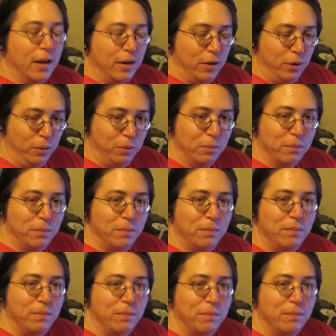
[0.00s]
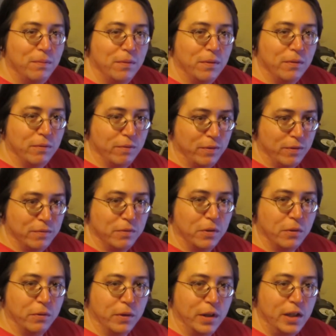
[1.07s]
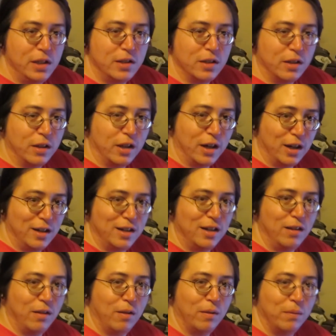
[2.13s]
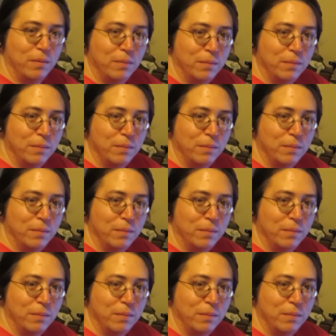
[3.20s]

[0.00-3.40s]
I do. Full release on the 19th.